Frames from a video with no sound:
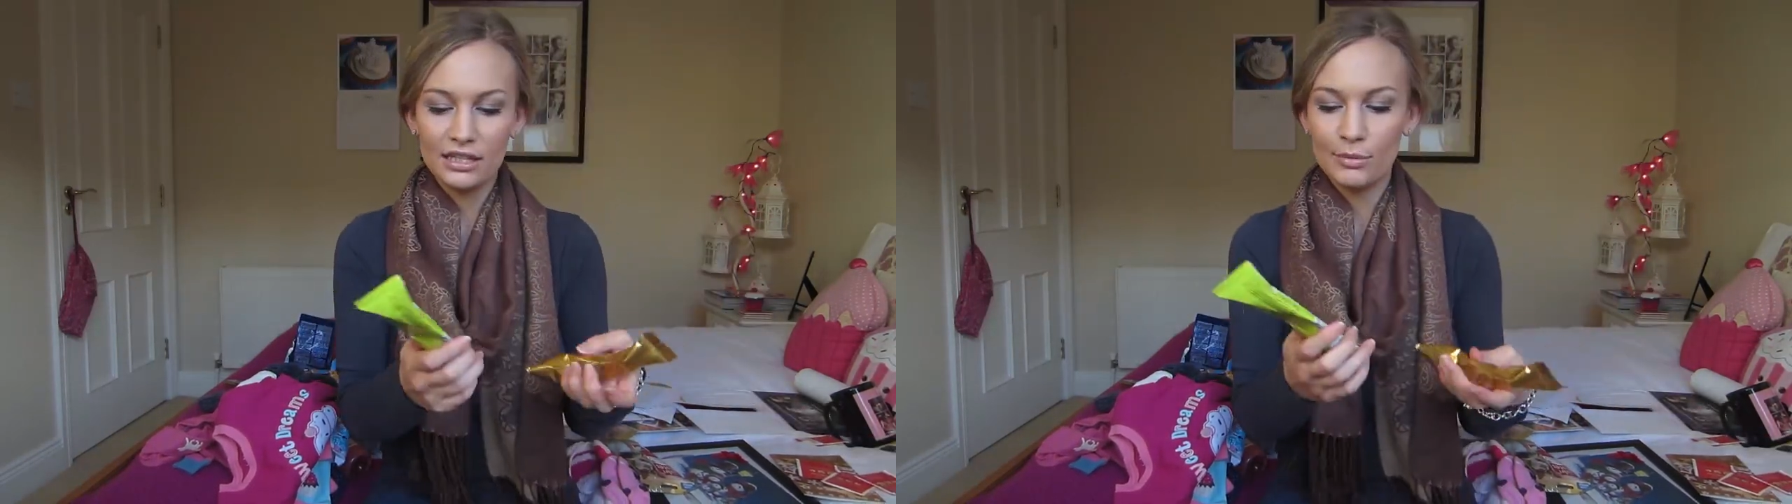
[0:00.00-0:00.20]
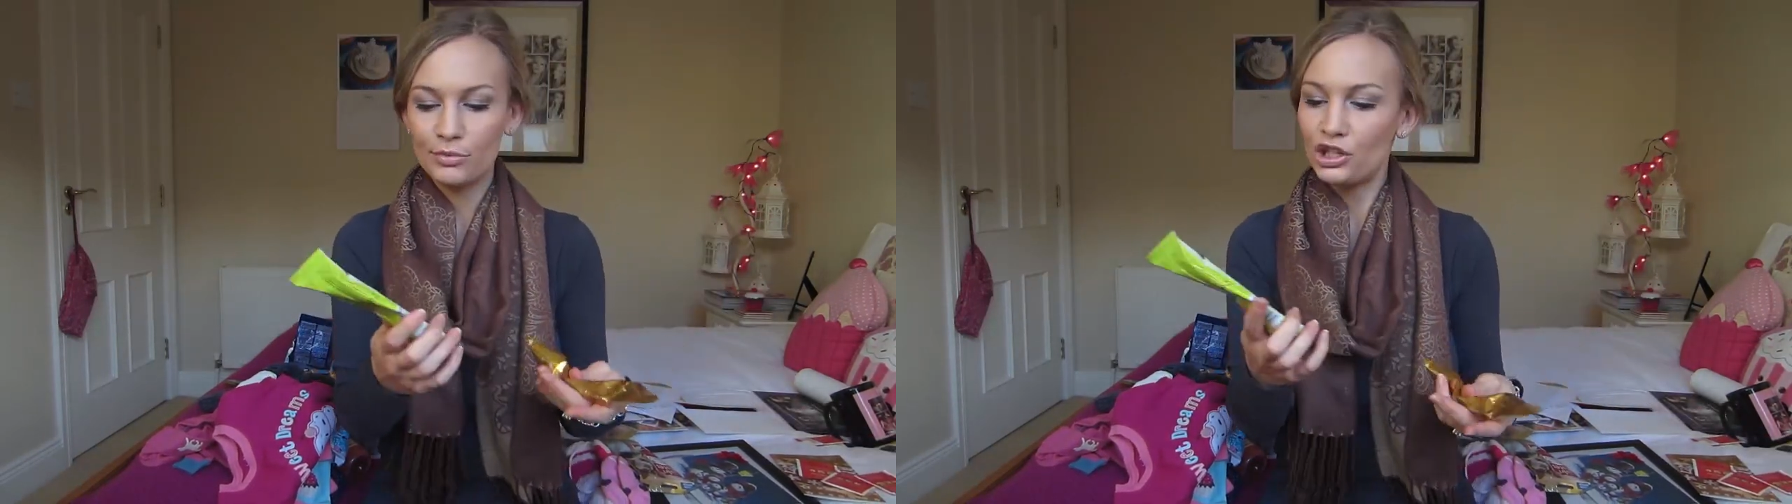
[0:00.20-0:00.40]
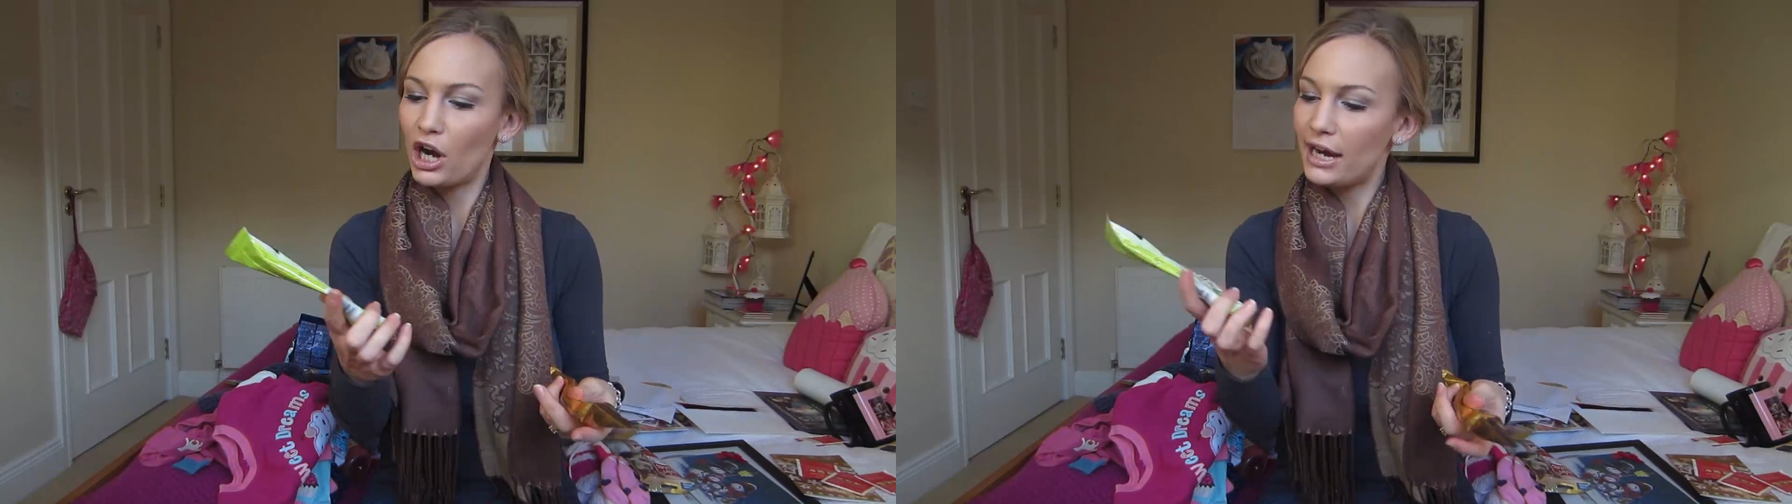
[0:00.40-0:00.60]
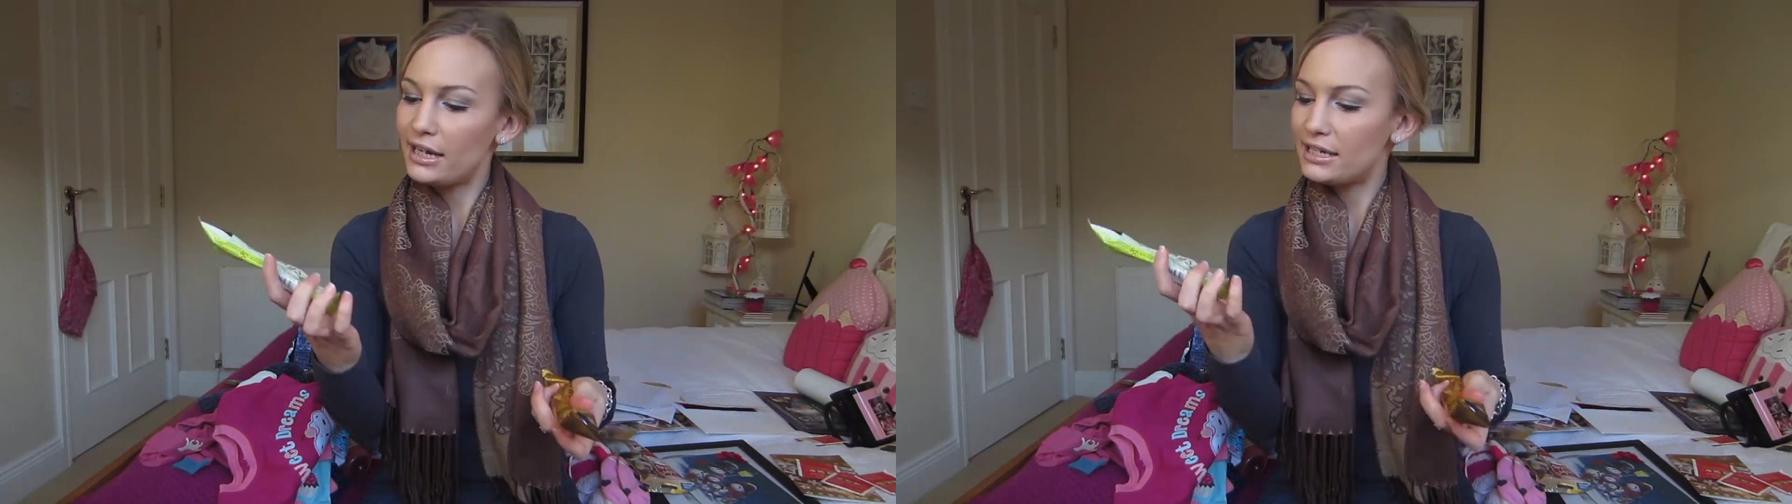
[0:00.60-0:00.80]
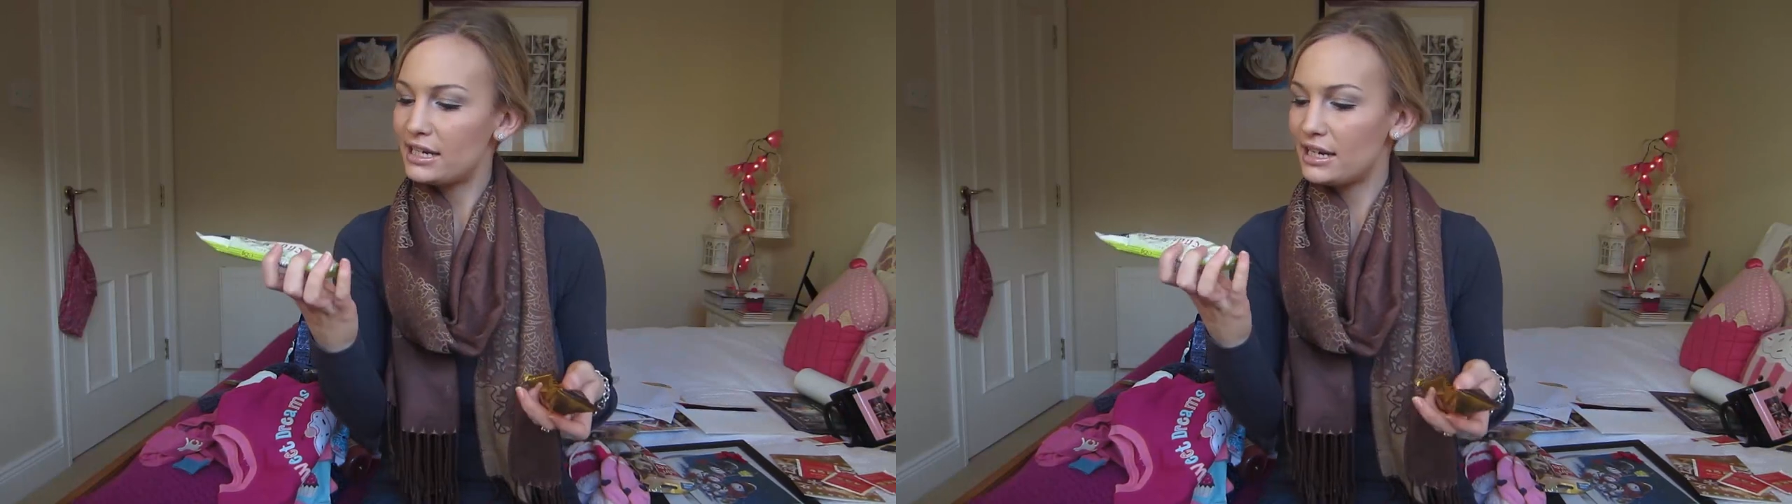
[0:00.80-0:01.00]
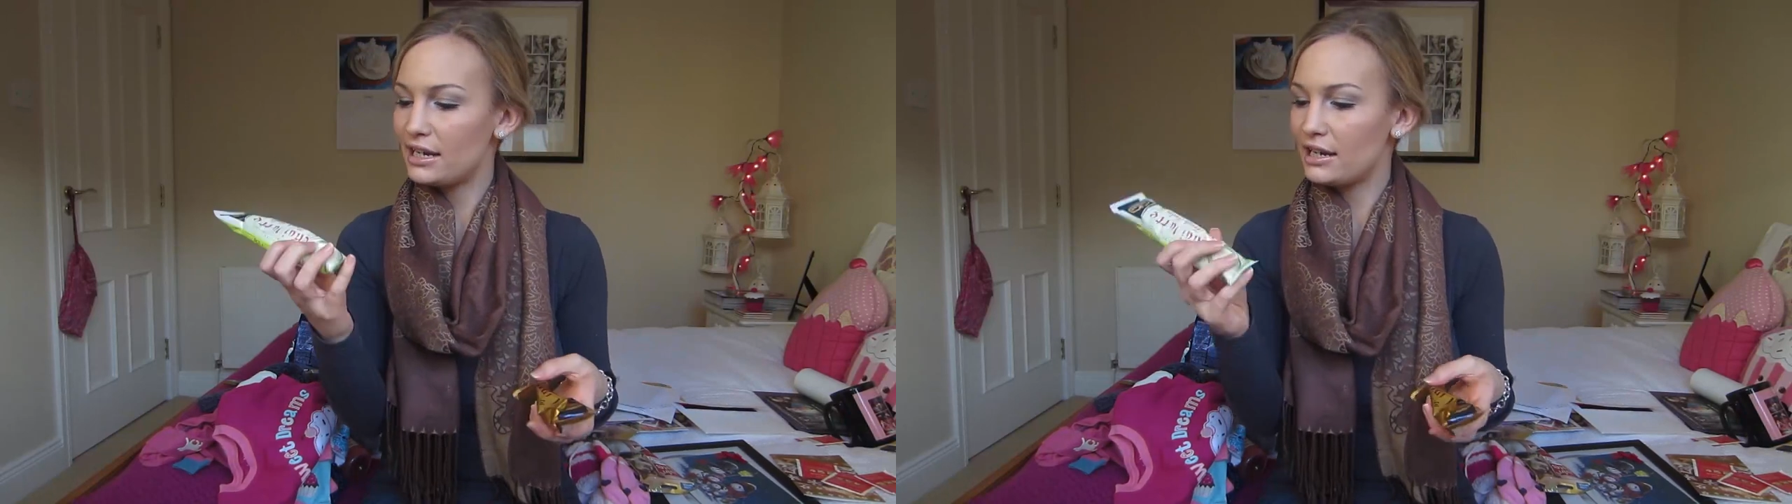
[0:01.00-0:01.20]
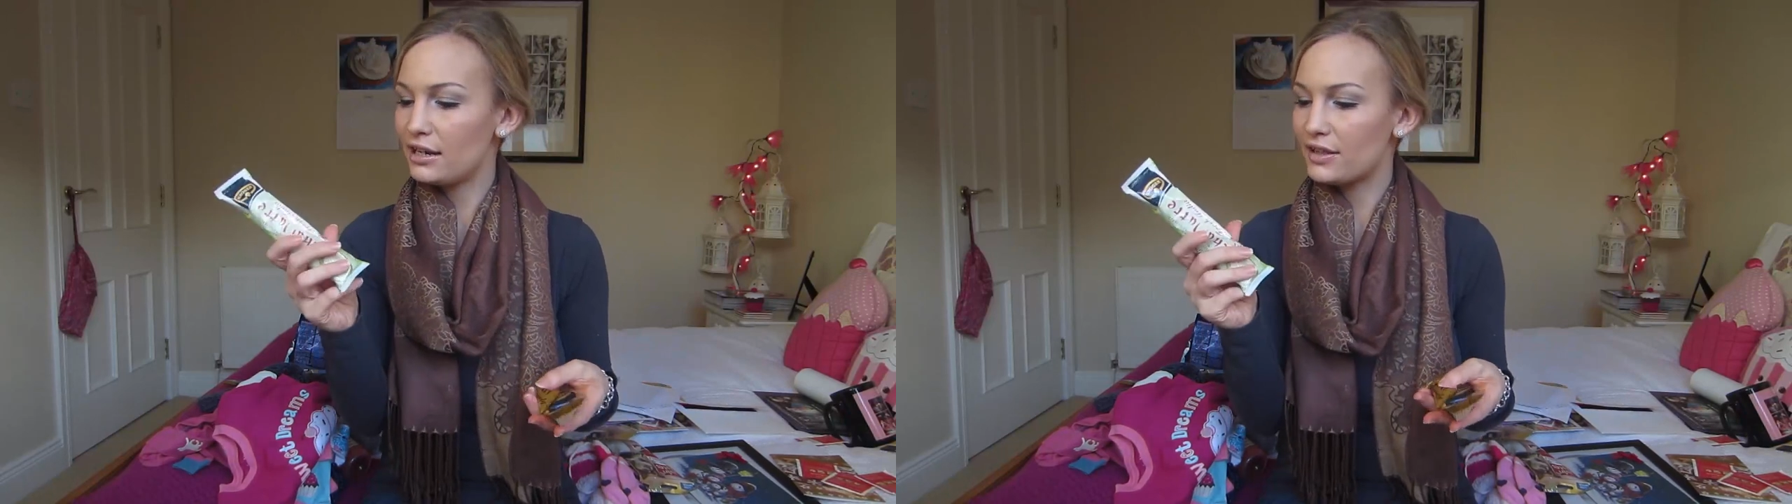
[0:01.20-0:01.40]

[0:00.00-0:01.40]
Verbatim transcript: some chai tea.